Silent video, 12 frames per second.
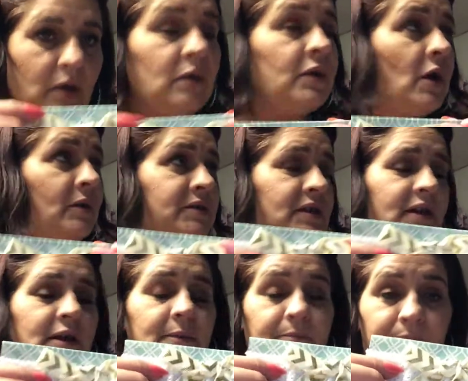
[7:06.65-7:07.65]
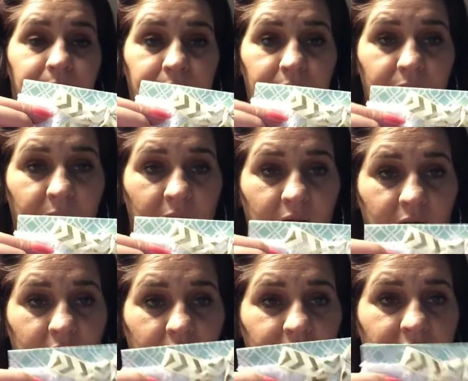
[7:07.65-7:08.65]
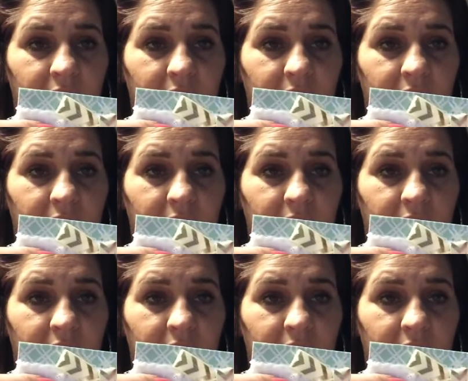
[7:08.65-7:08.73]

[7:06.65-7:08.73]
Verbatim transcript: No, it didn't. Yes, it did.